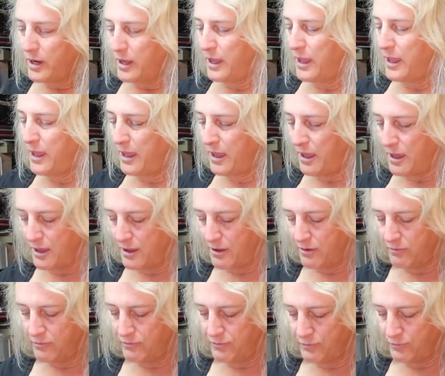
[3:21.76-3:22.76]
I
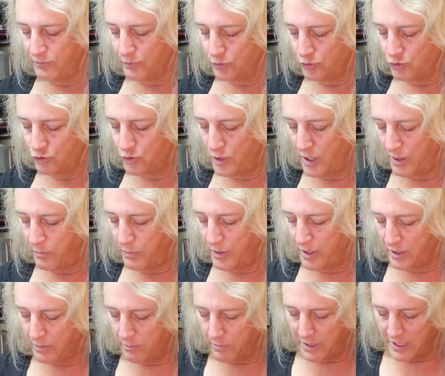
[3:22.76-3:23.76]
have for a
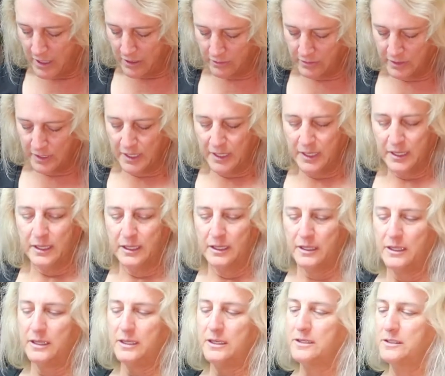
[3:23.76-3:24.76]
tripod mount
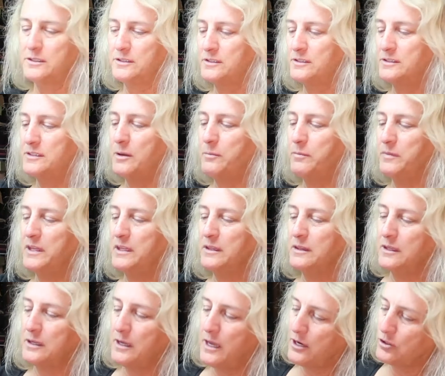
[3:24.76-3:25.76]
is something
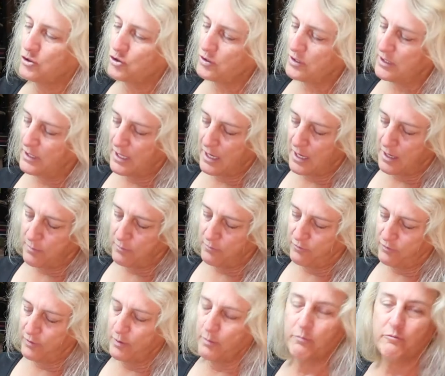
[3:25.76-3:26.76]
that actually came
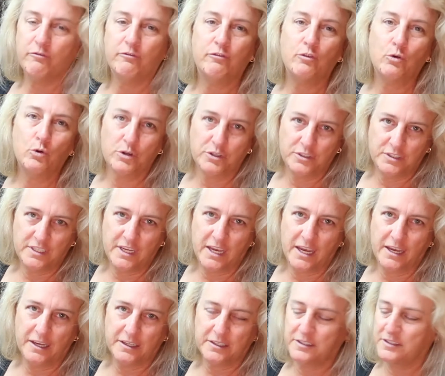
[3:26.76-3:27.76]
from
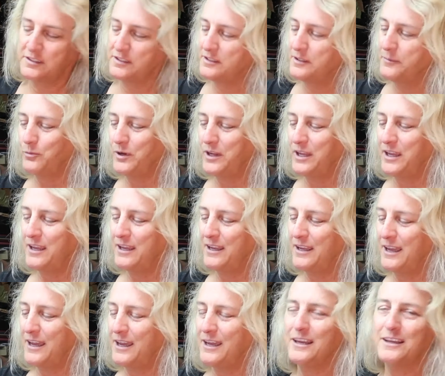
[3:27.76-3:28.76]
Vortex. We
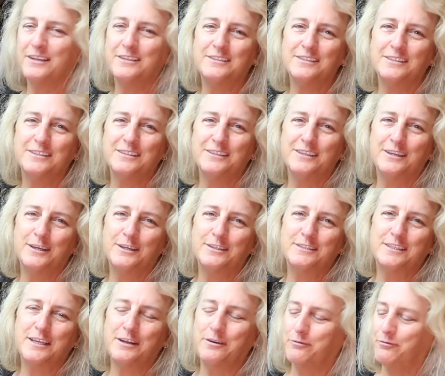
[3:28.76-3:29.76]
had a
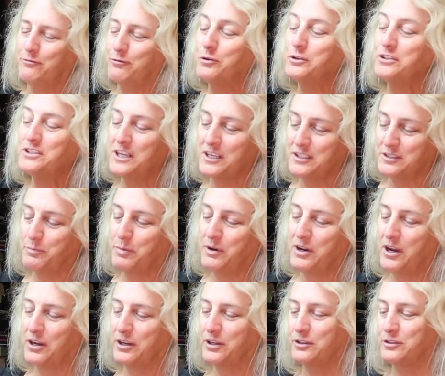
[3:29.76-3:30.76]
set of Vortex
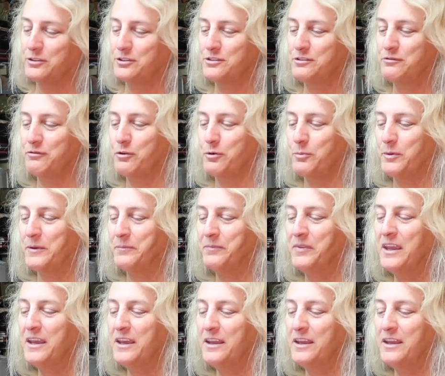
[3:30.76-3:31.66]
binoculars for me